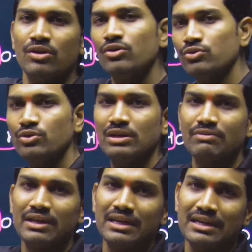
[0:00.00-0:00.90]
so that
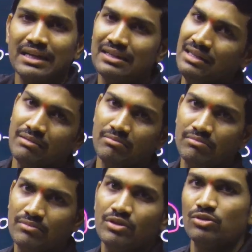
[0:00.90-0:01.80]
we can write the name.
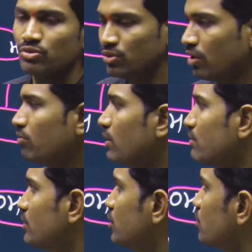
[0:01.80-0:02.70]
So now what
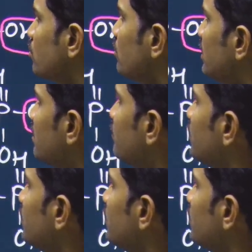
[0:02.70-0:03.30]
we need to do here, we